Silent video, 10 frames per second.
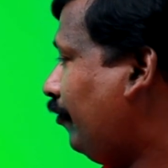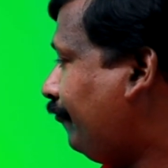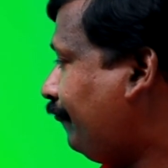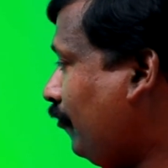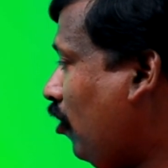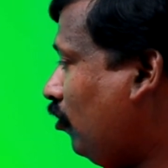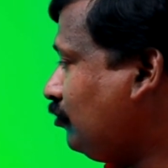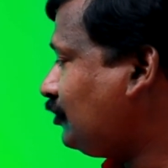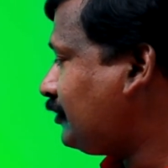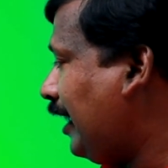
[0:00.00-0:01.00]

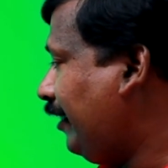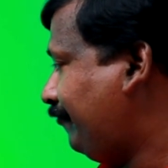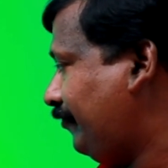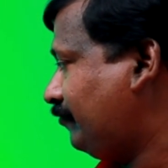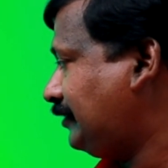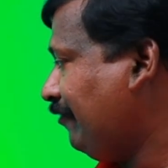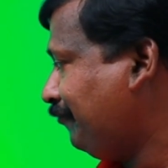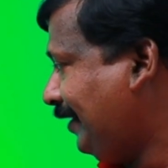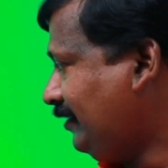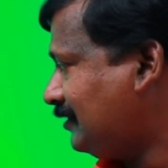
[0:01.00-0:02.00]
For SIFE,
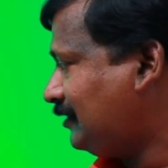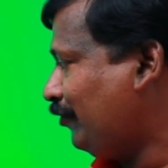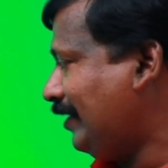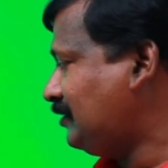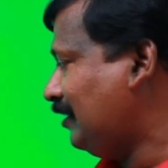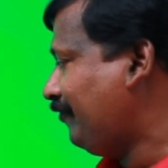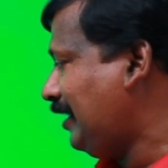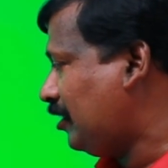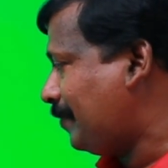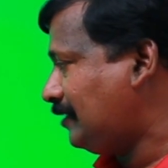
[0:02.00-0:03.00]
SIFE means students in
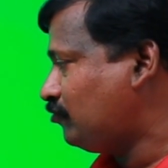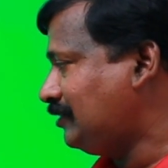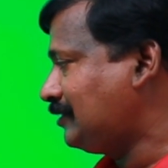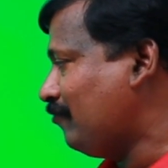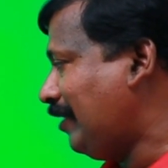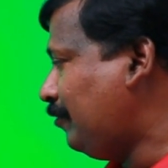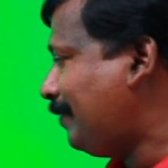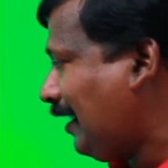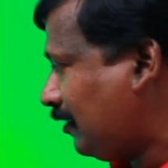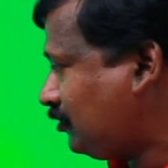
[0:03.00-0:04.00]
free enterprise, which is given in
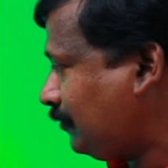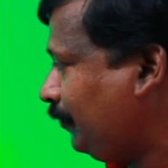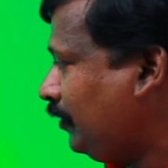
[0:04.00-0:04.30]
bracket.